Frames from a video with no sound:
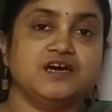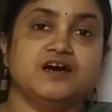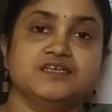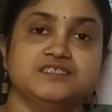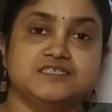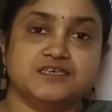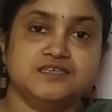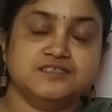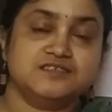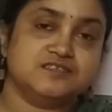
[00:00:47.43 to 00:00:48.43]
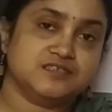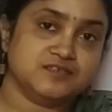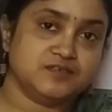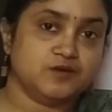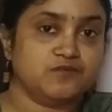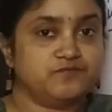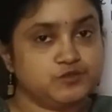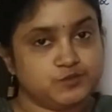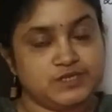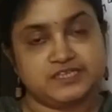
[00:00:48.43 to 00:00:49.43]
Einstein's theory of
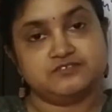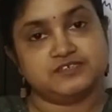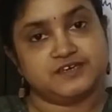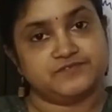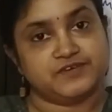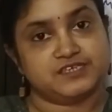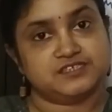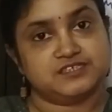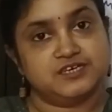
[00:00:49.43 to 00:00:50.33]
photoelectric effect.